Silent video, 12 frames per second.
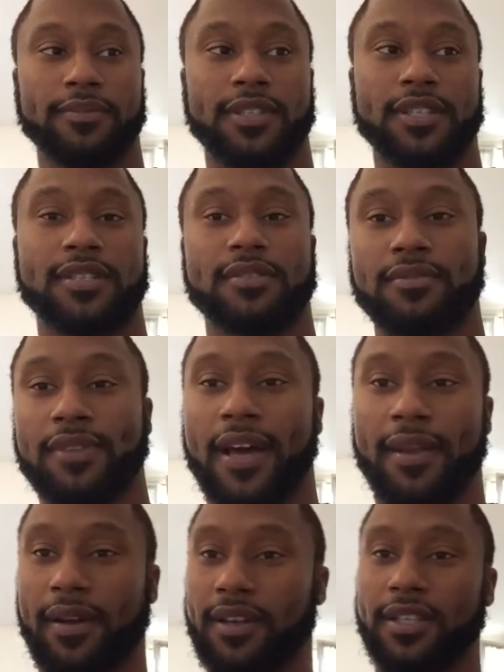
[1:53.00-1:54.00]
Just
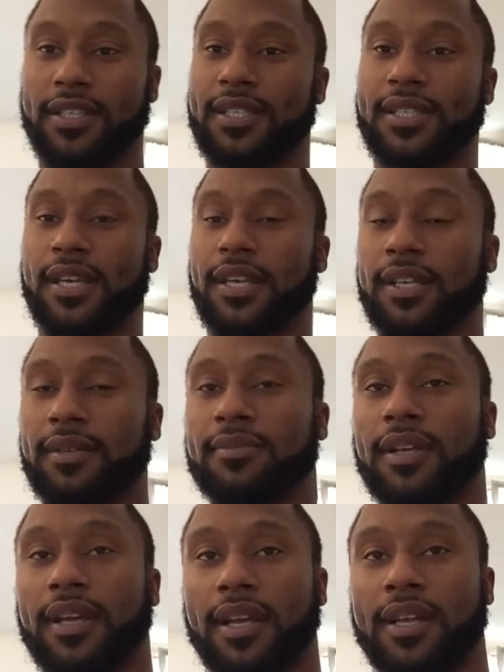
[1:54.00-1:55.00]
not a good
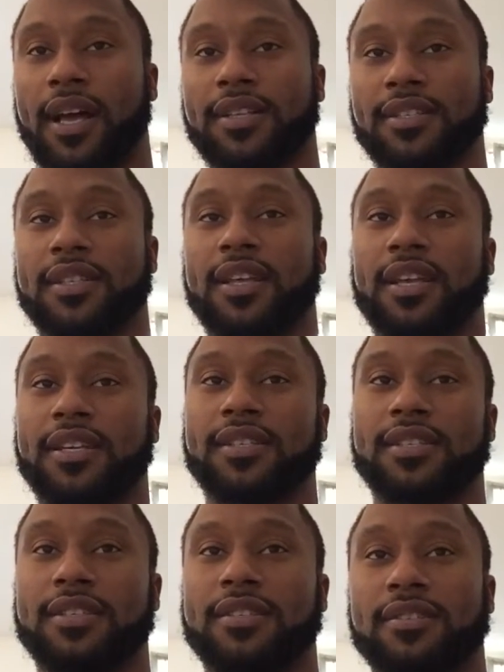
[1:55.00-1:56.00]
setup. Like, I just think
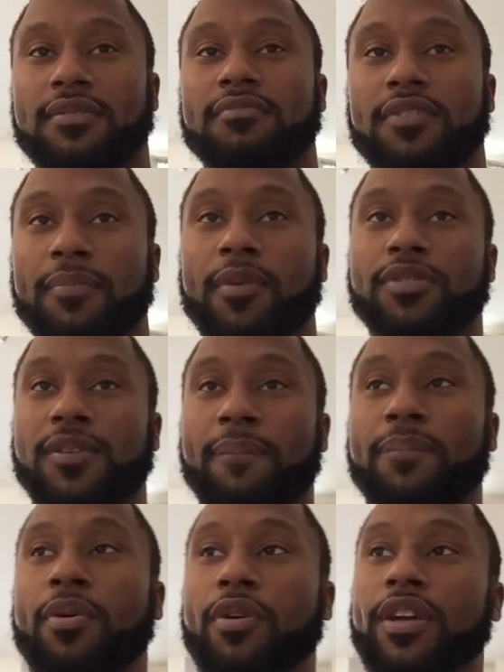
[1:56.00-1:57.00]
it's the most
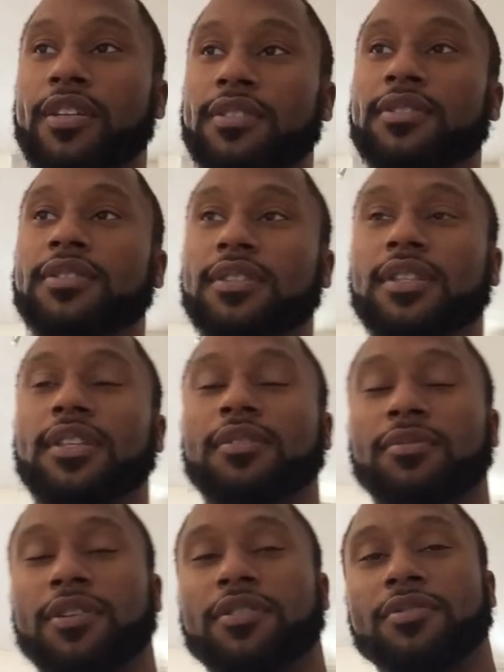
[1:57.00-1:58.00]
important
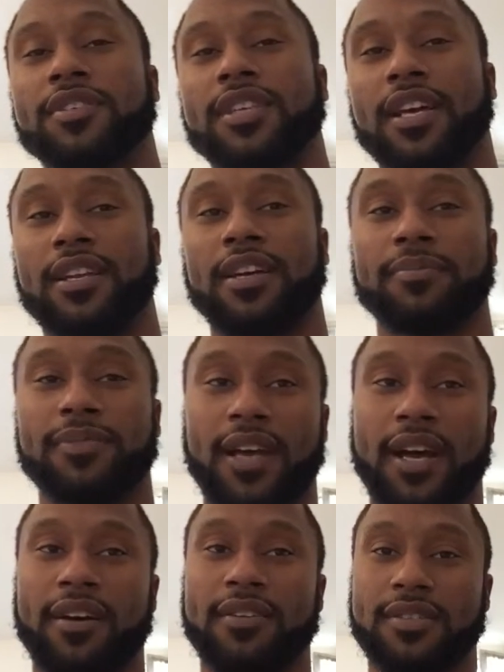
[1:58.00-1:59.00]
when you set up the
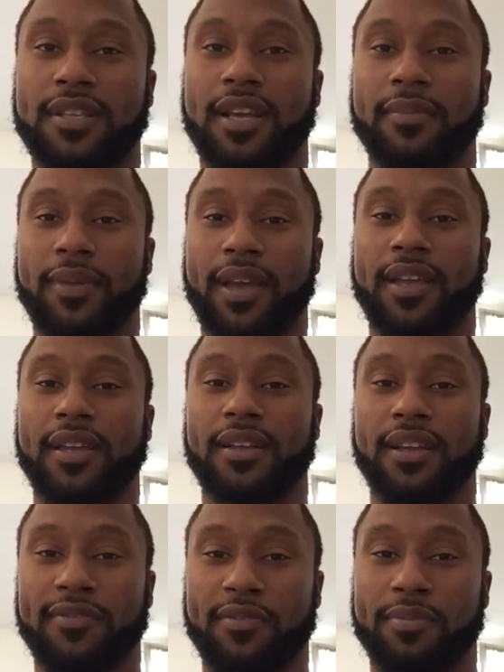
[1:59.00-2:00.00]
house, like, make it
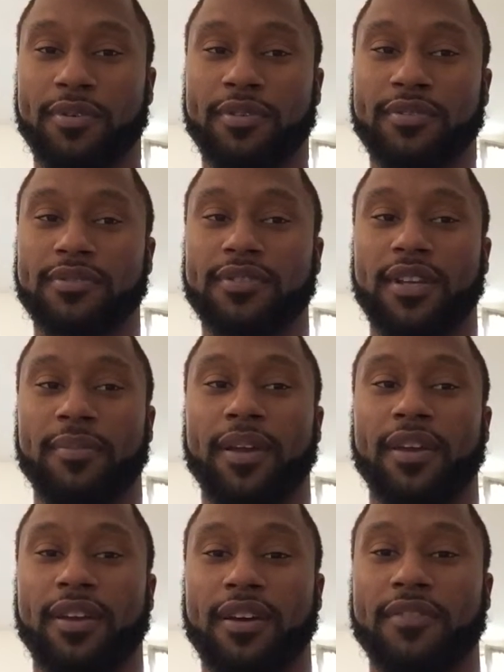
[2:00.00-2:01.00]
livable and
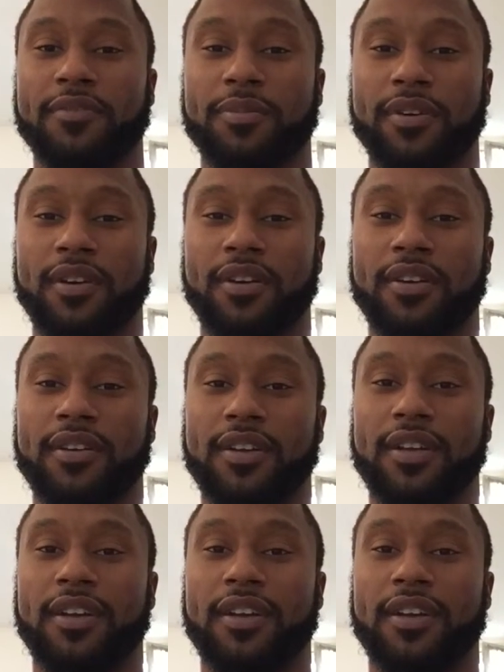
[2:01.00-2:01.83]
make it comfortable for her.